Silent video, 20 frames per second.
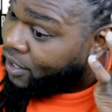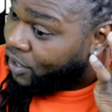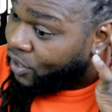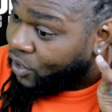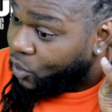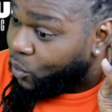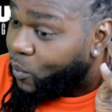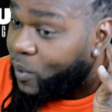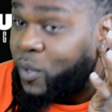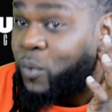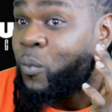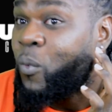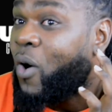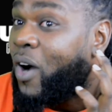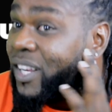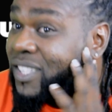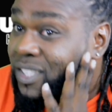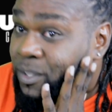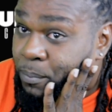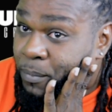you wouldn't
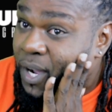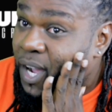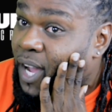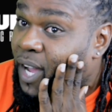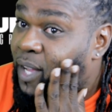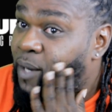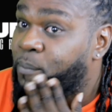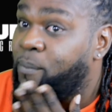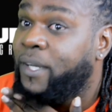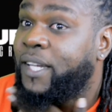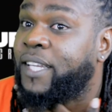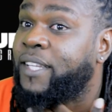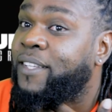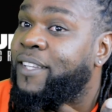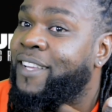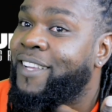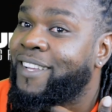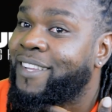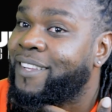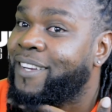watch man, like,
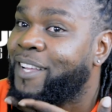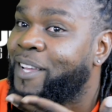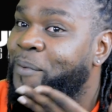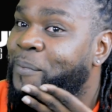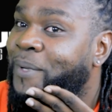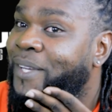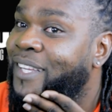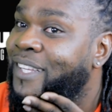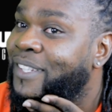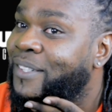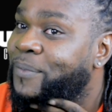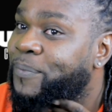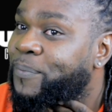you know what I mean?